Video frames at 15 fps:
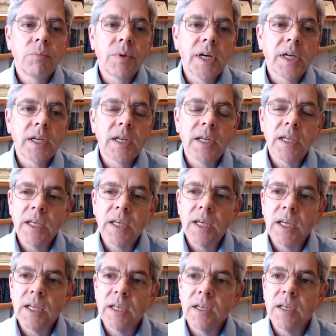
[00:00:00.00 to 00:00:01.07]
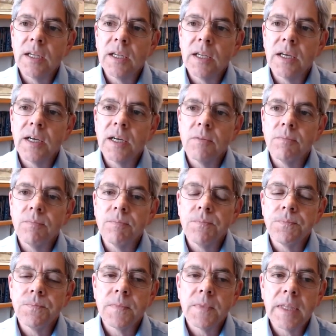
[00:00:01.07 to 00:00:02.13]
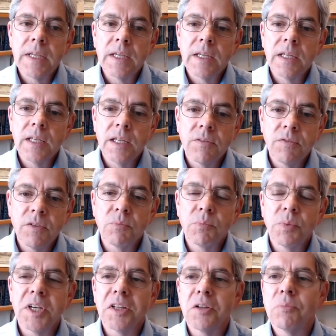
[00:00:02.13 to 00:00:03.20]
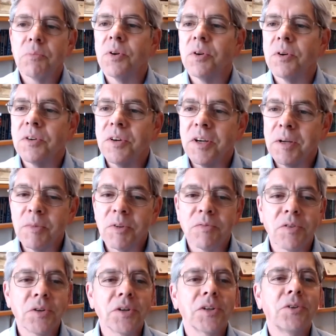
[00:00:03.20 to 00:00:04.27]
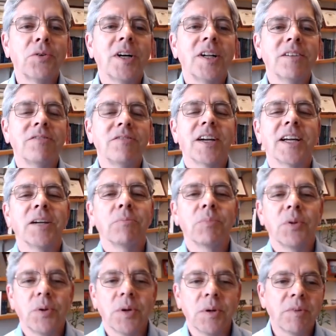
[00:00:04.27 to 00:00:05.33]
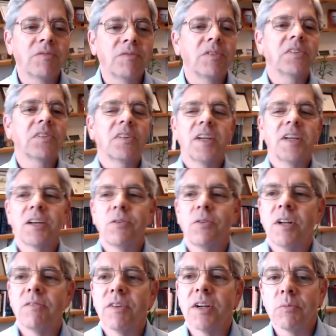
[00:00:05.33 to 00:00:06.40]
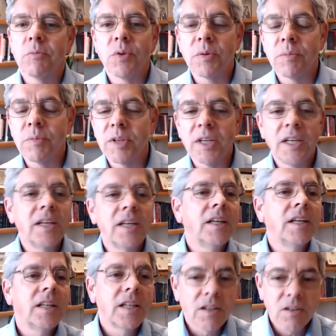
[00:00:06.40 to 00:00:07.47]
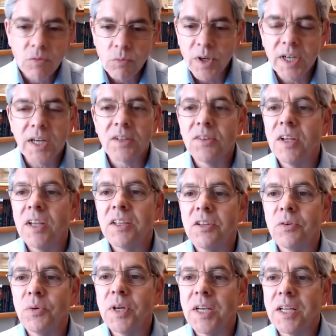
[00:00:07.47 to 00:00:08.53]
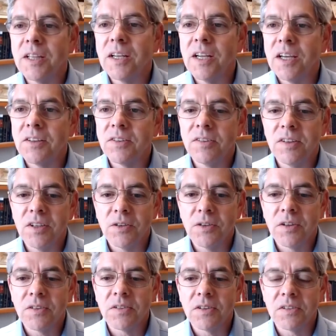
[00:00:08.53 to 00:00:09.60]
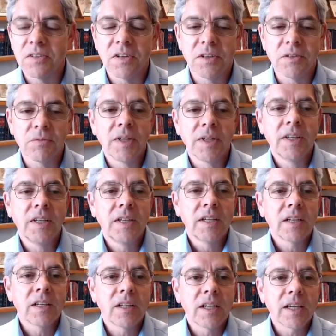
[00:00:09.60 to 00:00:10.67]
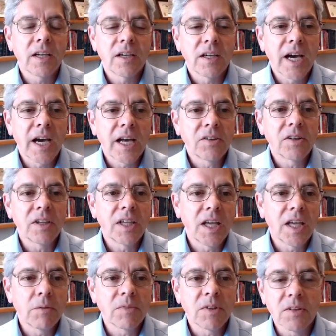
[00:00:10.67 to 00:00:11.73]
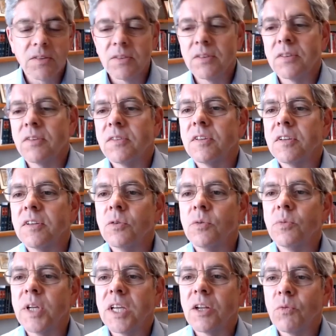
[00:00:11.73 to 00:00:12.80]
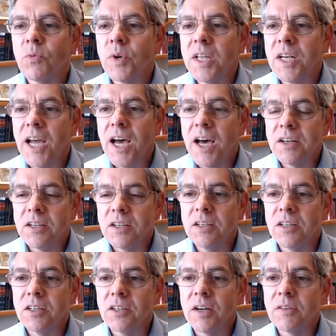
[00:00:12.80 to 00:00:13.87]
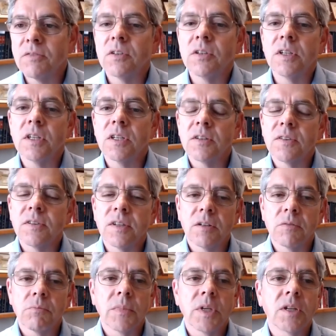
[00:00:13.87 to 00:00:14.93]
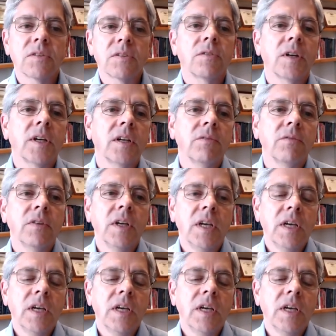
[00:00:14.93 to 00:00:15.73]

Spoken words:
but again, if you've been in the program, if you're in qualifying employment, if you stay in qualifying employment, we're going to take you in the next year. This isn't like a gotcha game to see who we can weed out year after year. It's an administrative